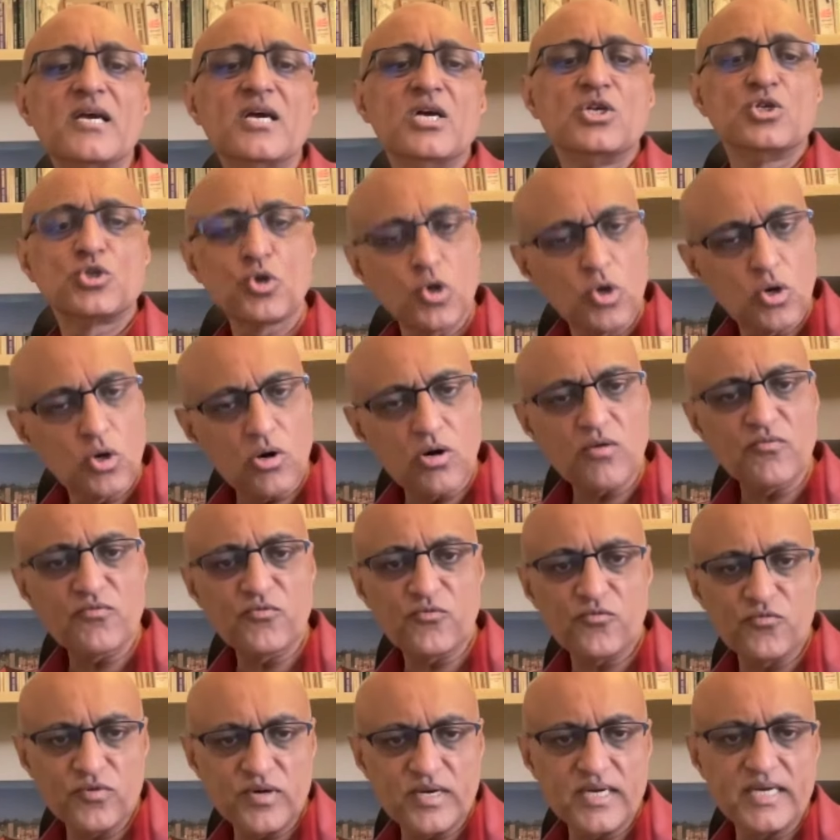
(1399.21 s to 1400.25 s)
So a lot
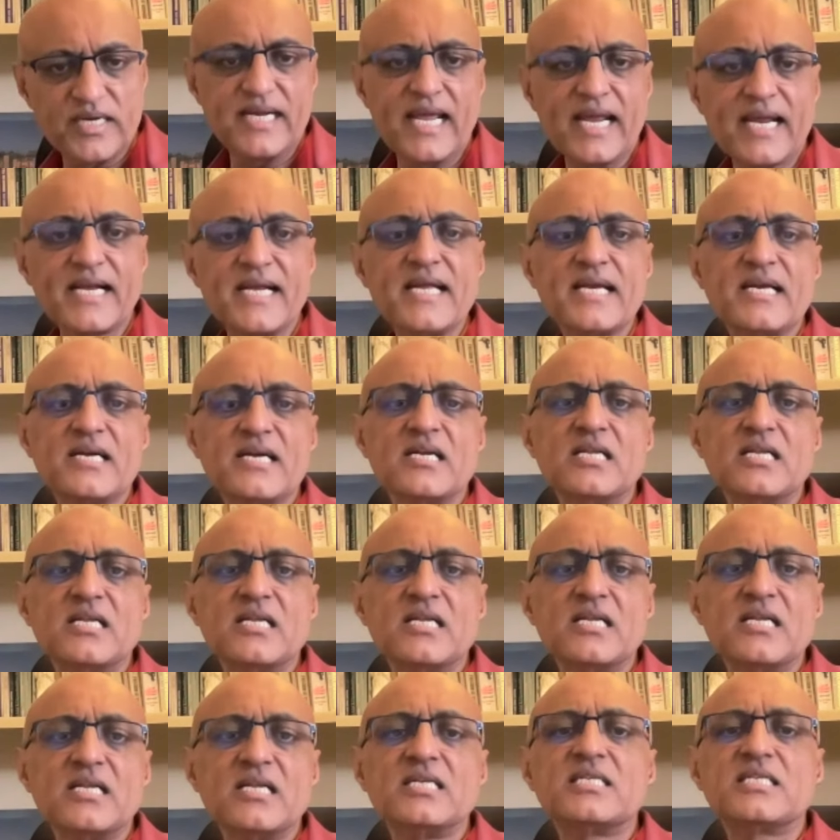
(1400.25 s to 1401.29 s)
of technical
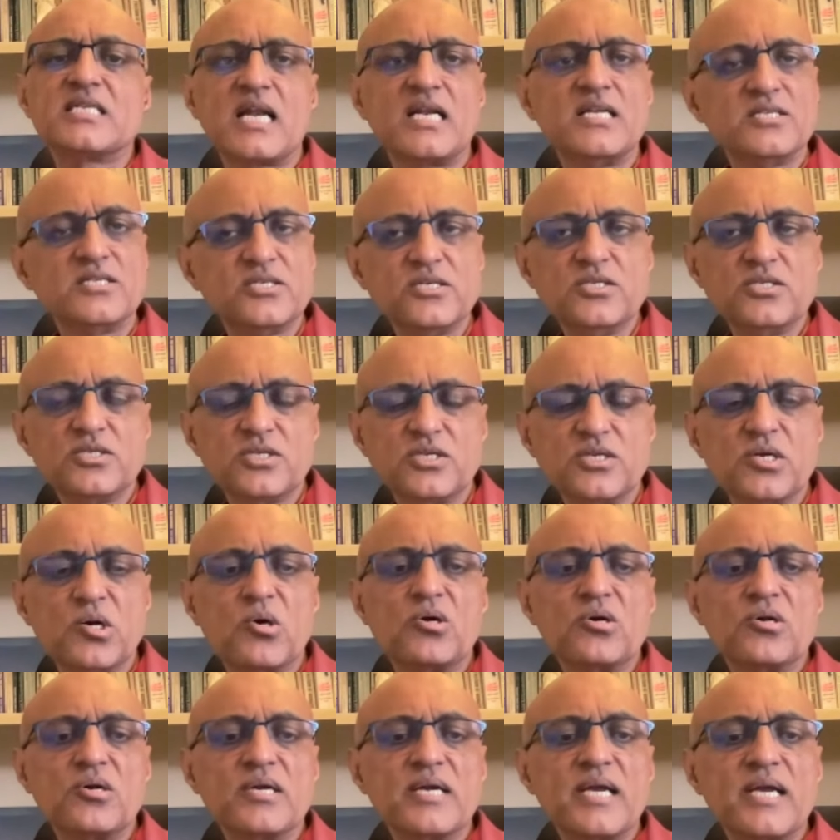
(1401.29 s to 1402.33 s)
challenges in order
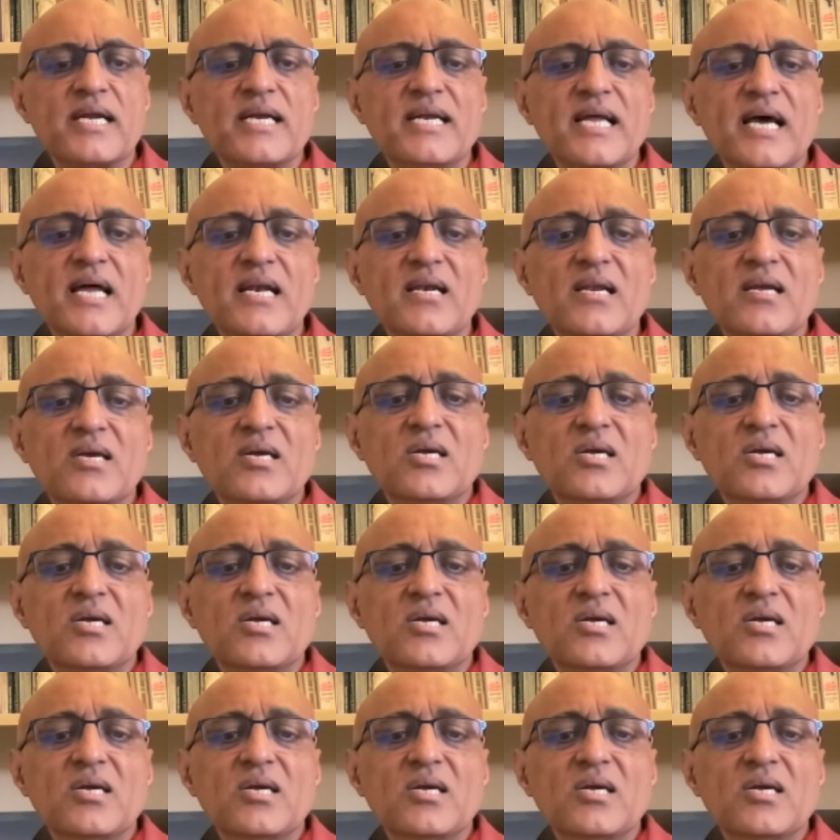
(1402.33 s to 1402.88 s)
to get it done.